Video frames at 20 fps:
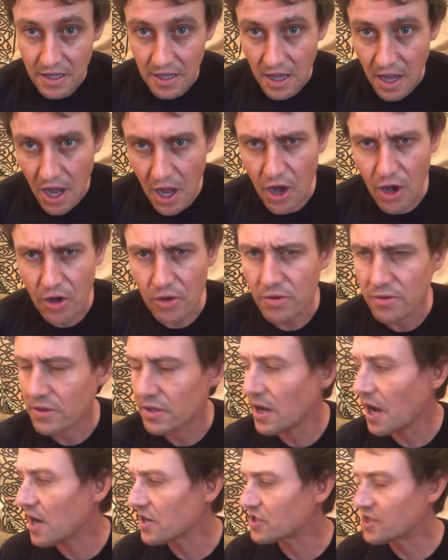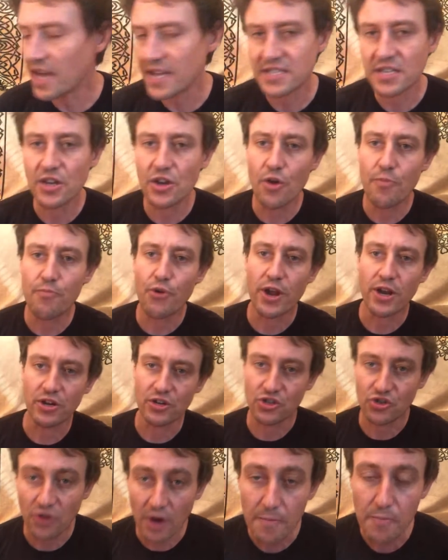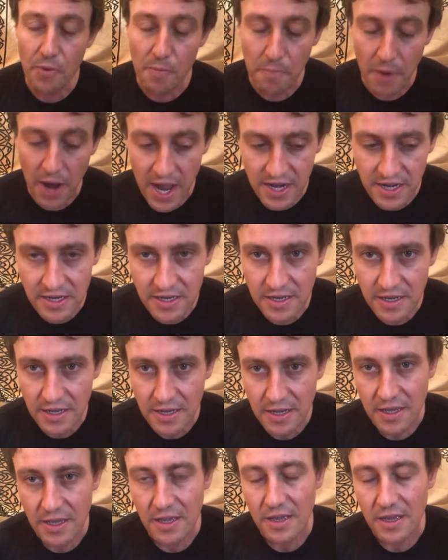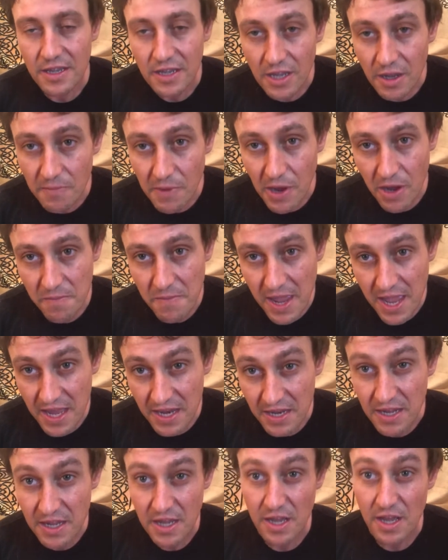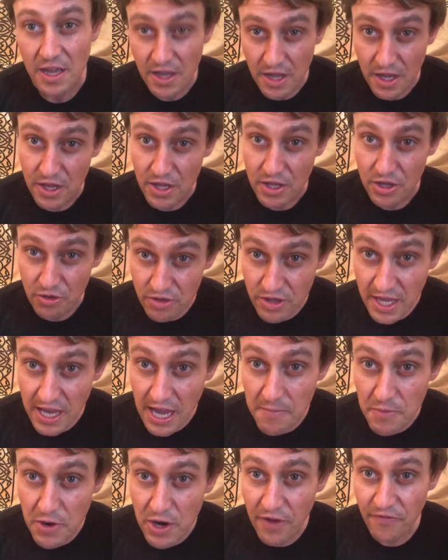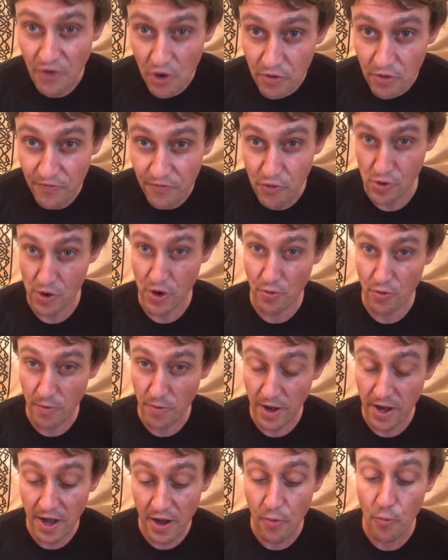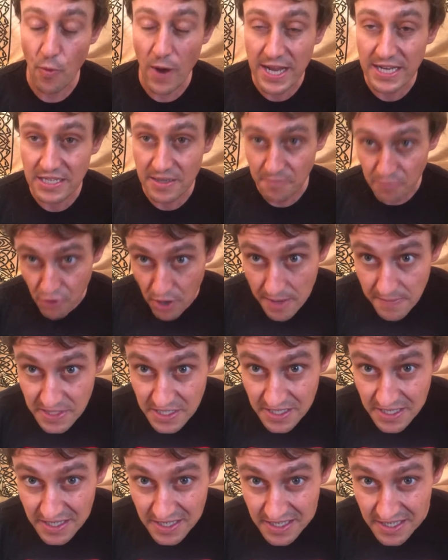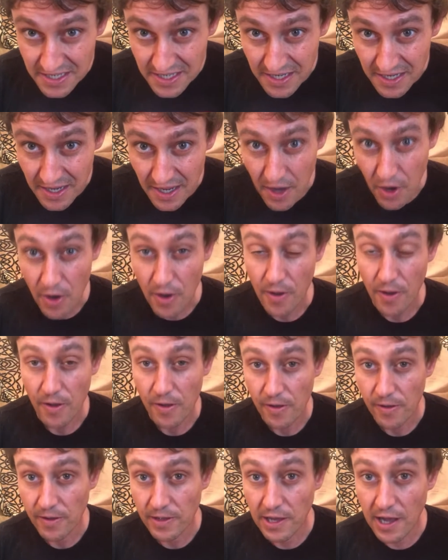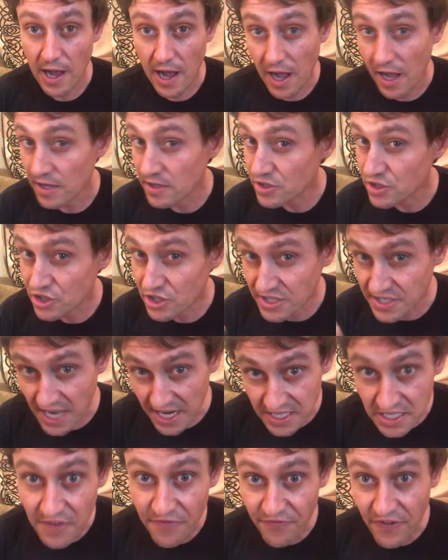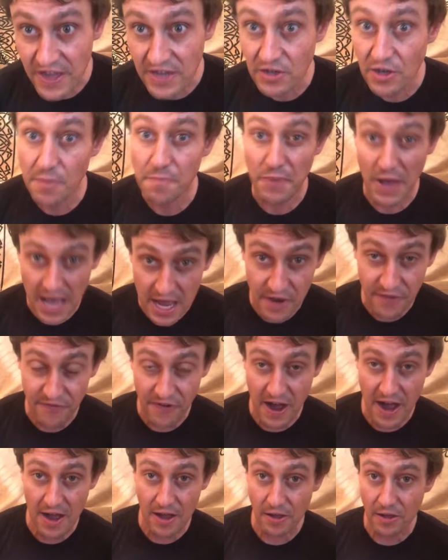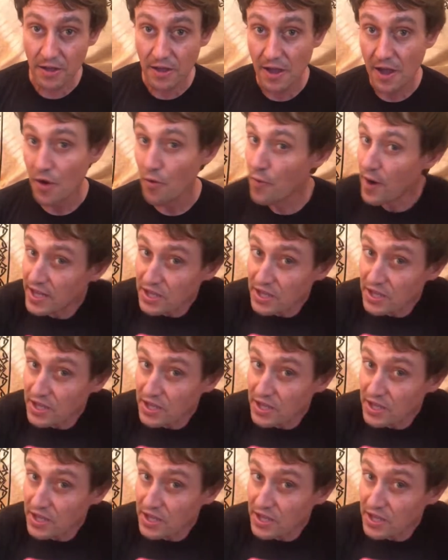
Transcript: Oh, gosh, that's a no-brainer. Trump or Biden? Come on, man. You think I'm going to vote for a, a white supremacist? Uh, sex offender, pedophile, right?